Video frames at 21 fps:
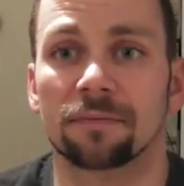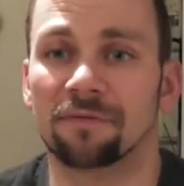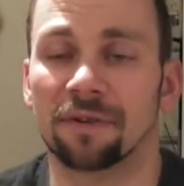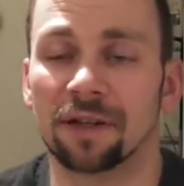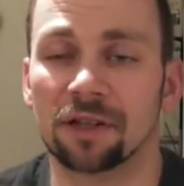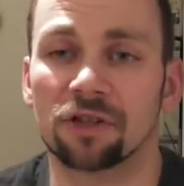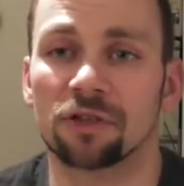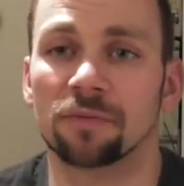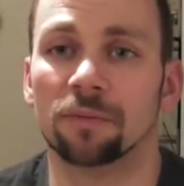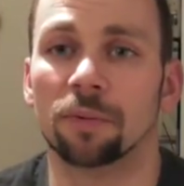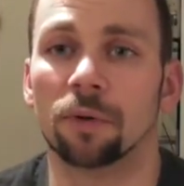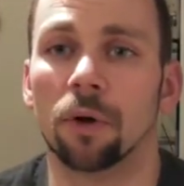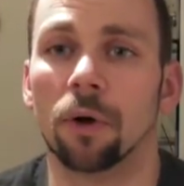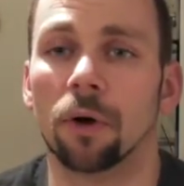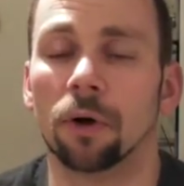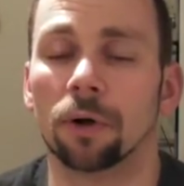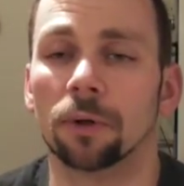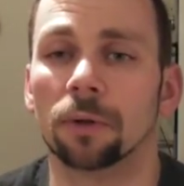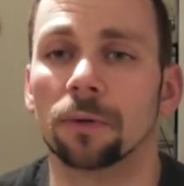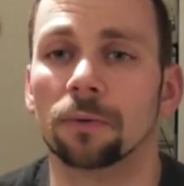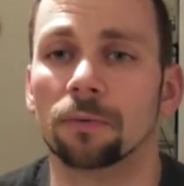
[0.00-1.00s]
Vegetable
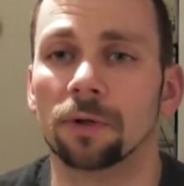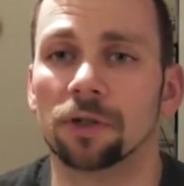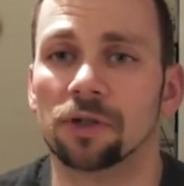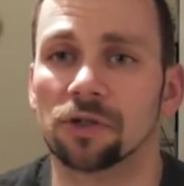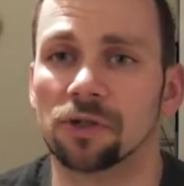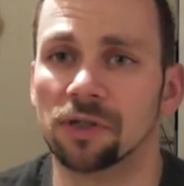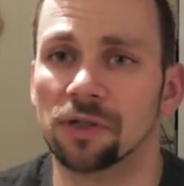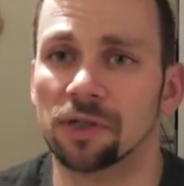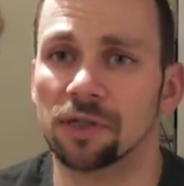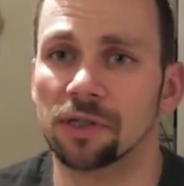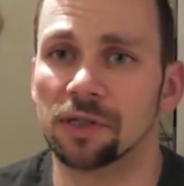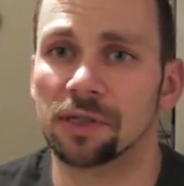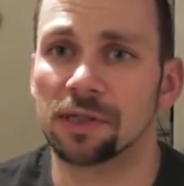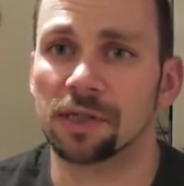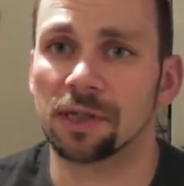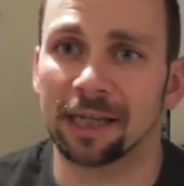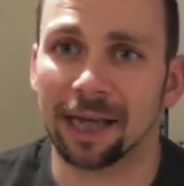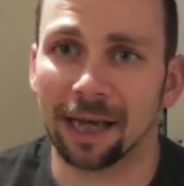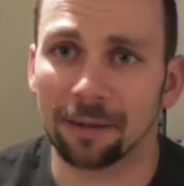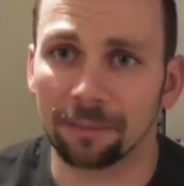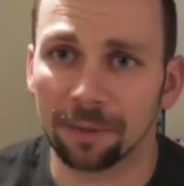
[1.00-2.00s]
oil, which is
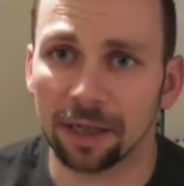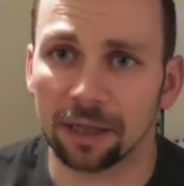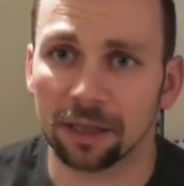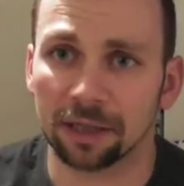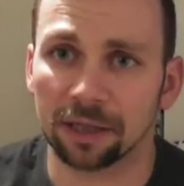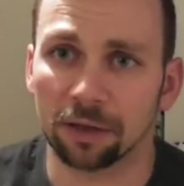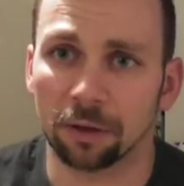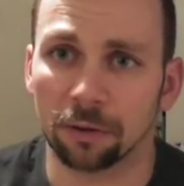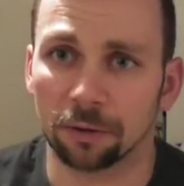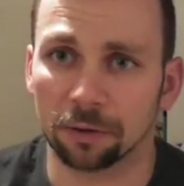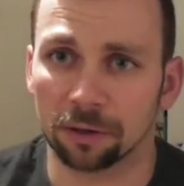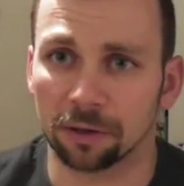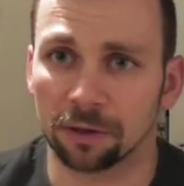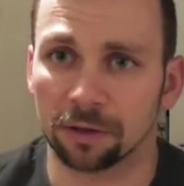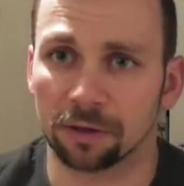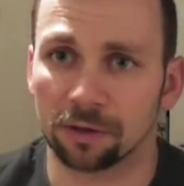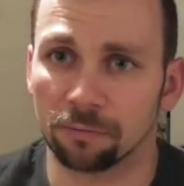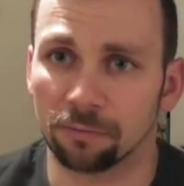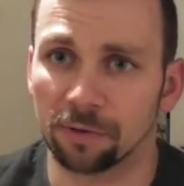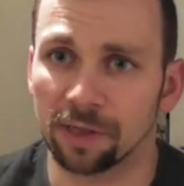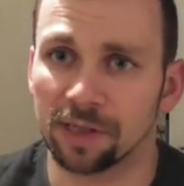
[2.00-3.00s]
chemically altered
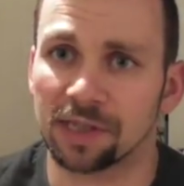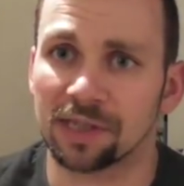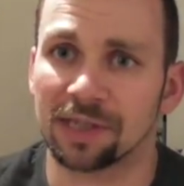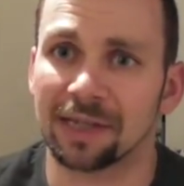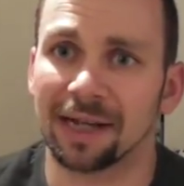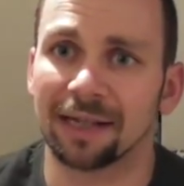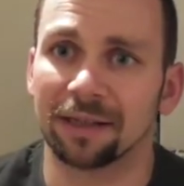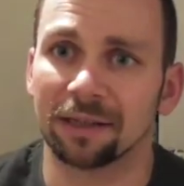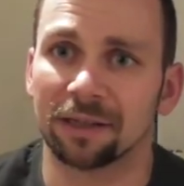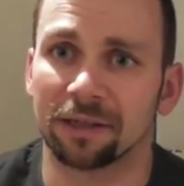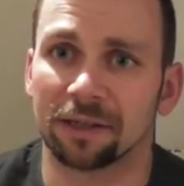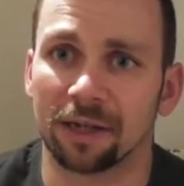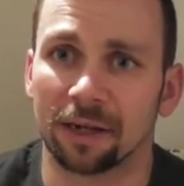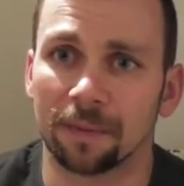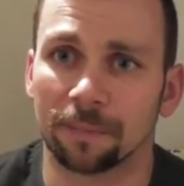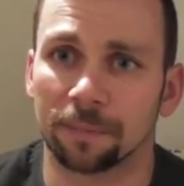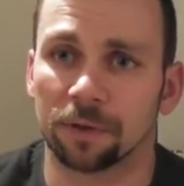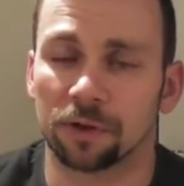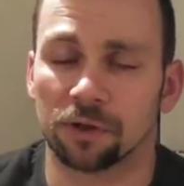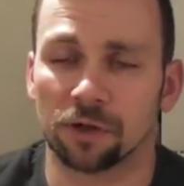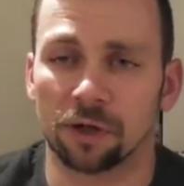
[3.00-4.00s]
to withstand the
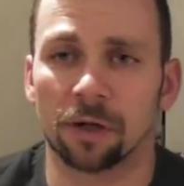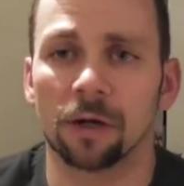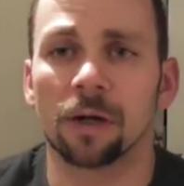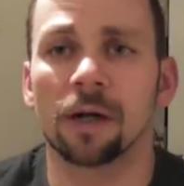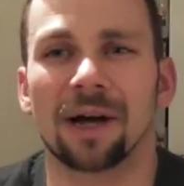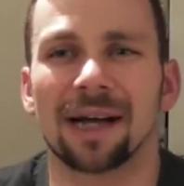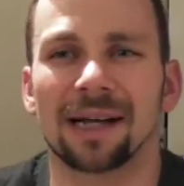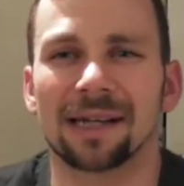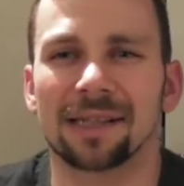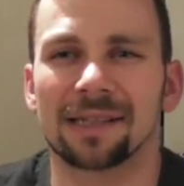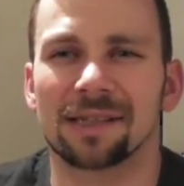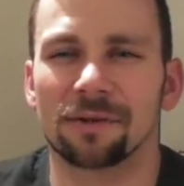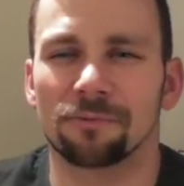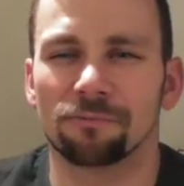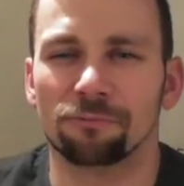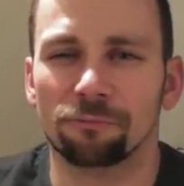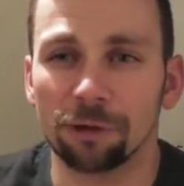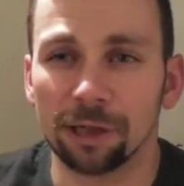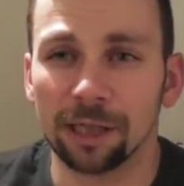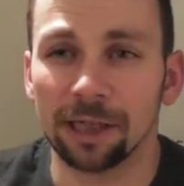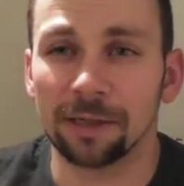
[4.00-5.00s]
temperature, has a
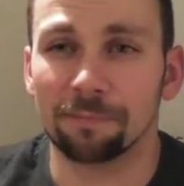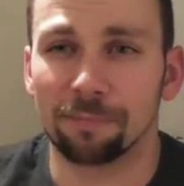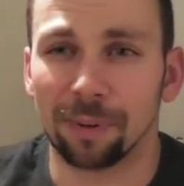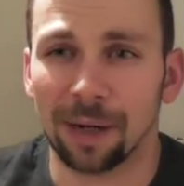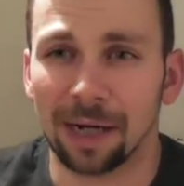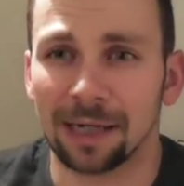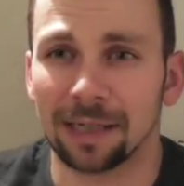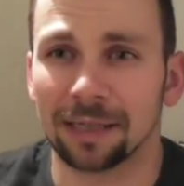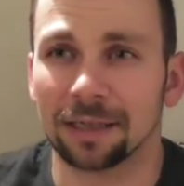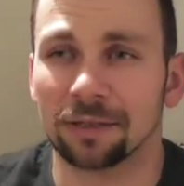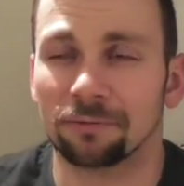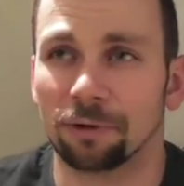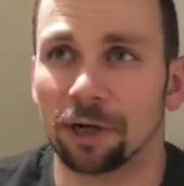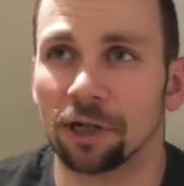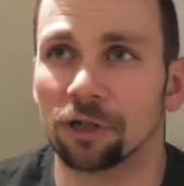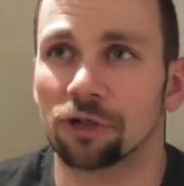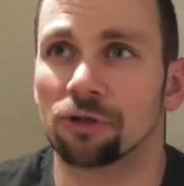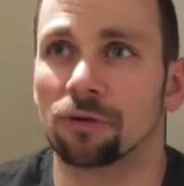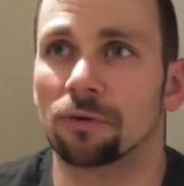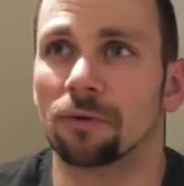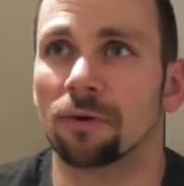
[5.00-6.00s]
really bad
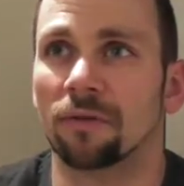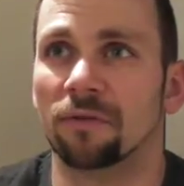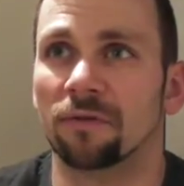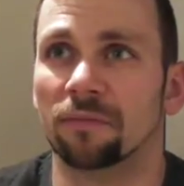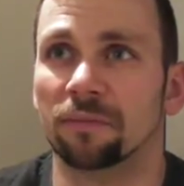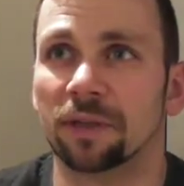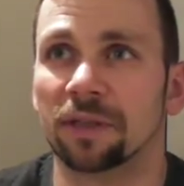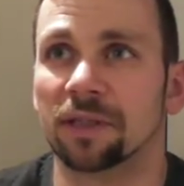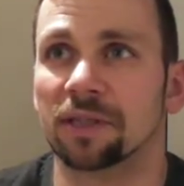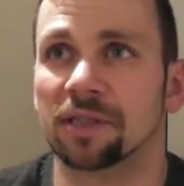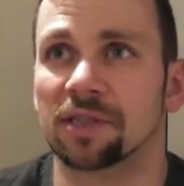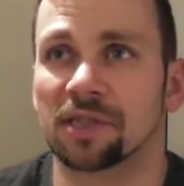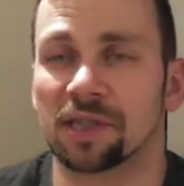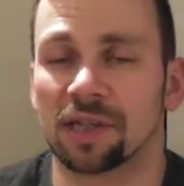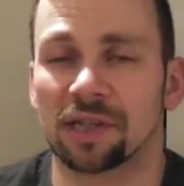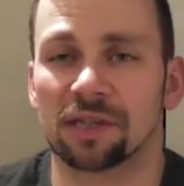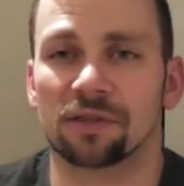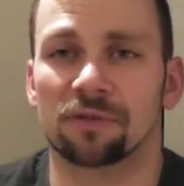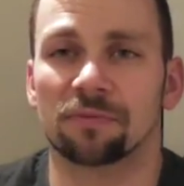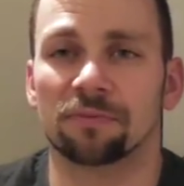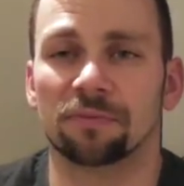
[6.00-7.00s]
ratio of
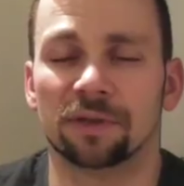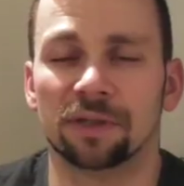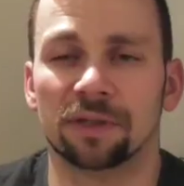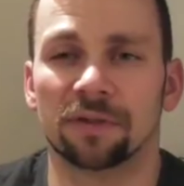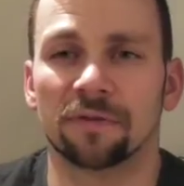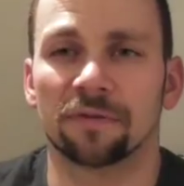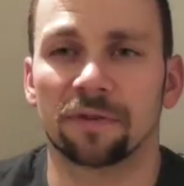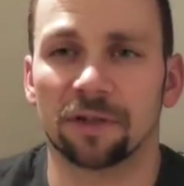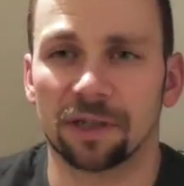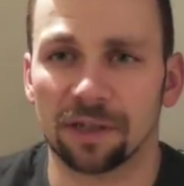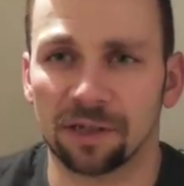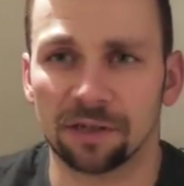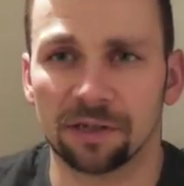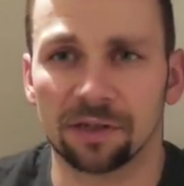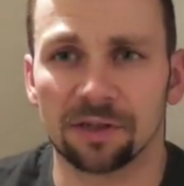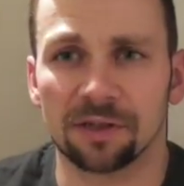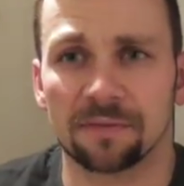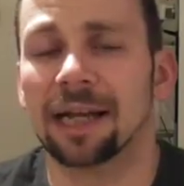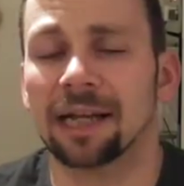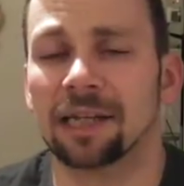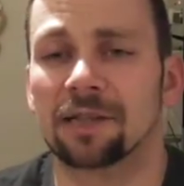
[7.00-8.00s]
omega-6 to
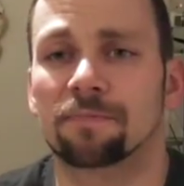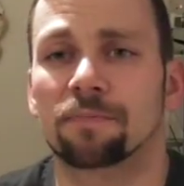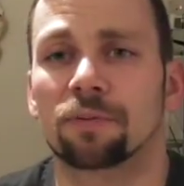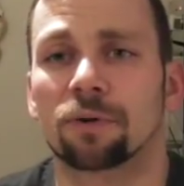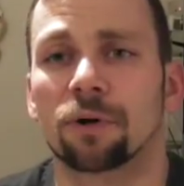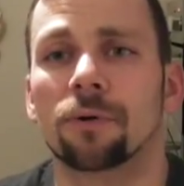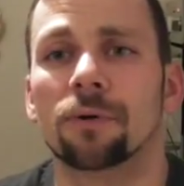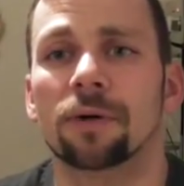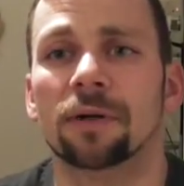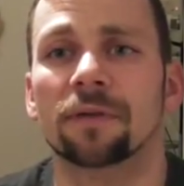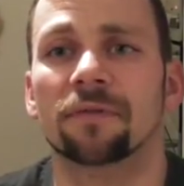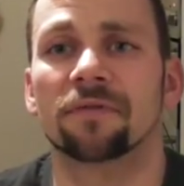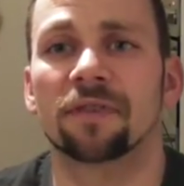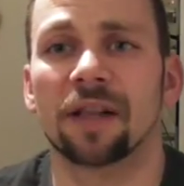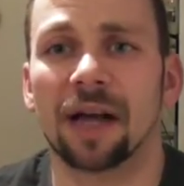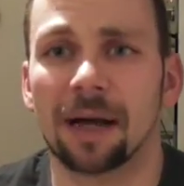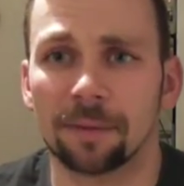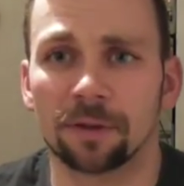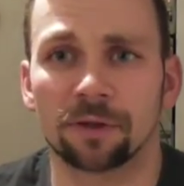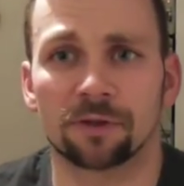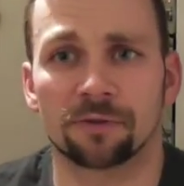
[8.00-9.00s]
omega-3s. It's
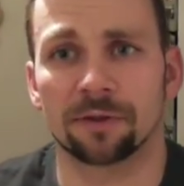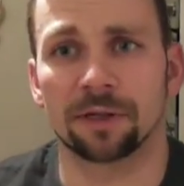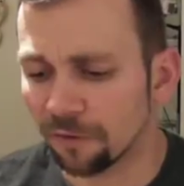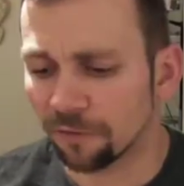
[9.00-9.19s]
pro-inflammatory.